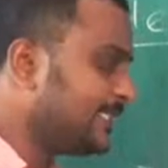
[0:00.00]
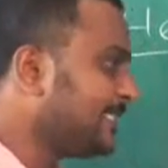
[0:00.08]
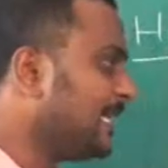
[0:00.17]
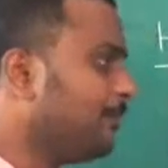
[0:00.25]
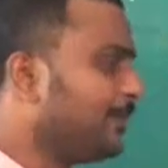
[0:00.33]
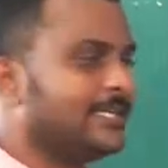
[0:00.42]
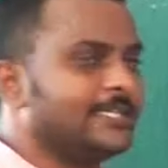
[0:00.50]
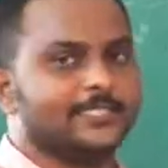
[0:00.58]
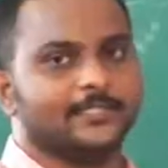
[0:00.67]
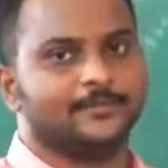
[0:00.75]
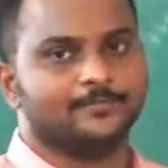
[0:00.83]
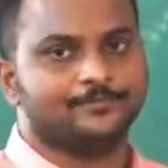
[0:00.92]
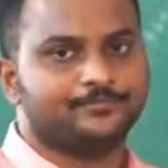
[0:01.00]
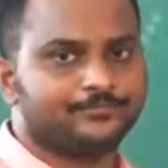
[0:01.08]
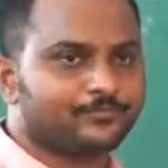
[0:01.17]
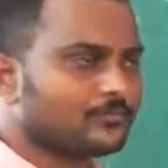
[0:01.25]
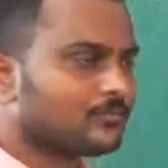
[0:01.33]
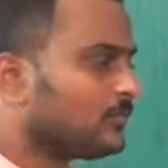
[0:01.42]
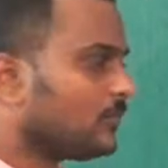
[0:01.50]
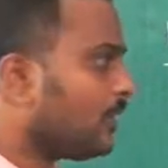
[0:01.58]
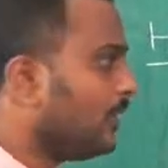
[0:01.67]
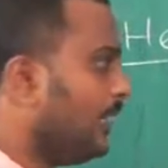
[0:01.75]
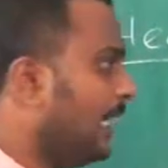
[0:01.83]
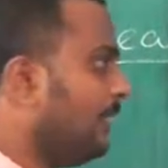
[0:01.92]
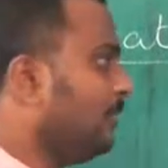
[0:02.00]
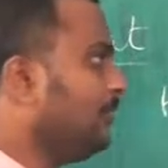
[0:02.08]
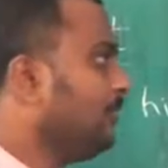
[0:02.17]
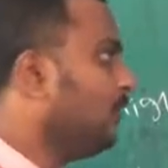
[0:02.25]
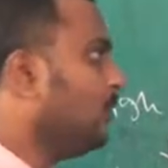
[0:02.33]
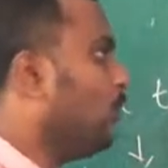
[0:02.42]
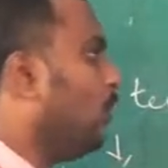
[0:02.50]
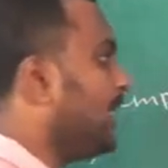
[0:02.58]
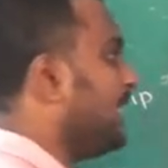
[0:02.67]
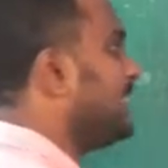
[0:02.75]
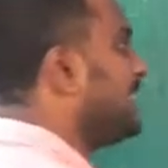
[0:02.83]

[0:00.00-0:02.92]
is temperature. And what